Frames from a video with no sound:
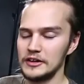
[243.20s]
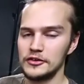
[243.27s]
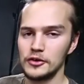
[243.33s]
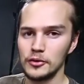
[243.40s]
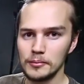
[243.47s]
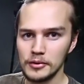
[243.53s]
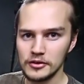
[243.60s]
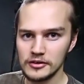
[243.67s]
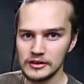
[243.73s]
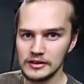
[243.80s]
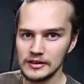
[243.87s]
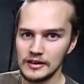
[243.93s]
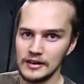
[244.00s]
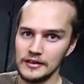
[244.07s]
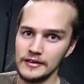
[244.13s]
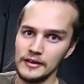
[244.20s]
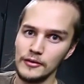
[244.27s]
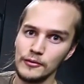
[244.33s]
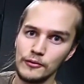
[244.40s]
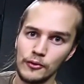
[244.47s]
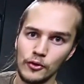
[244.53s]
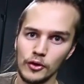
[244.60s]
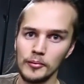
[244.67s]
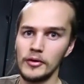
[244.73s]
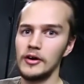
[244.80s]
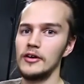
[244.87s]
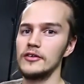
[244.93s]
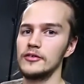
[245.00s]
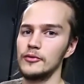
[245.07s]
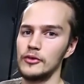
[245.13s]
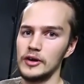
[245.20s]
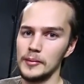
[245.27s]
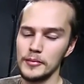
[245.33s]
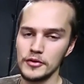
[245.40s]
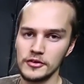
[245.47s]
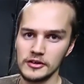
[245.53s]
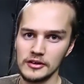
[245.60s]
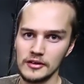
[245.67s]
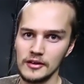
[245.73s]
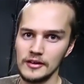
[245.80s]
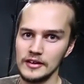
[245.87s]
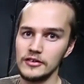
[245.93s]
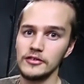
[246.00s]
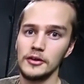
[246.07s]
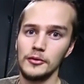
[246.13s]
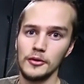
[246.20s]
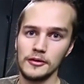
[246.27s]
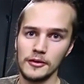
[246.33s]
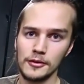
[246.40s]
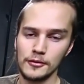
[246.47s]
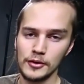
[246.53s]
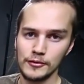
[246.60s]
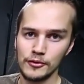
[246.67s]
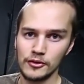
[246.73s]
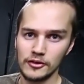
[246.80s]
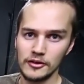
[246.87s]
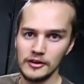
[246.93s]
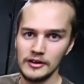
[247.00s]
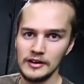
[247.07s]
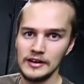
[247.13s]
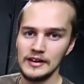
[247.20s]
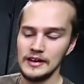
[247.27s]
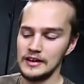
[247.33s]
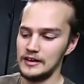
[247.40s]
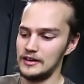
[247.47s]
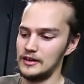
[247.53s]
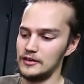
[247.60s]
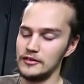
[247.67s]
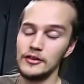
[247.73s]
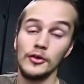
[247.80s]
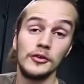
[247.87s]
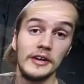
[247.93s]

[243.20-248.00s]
don't push it, and then 4 bars where I push it. Let's start with the 3/4, slow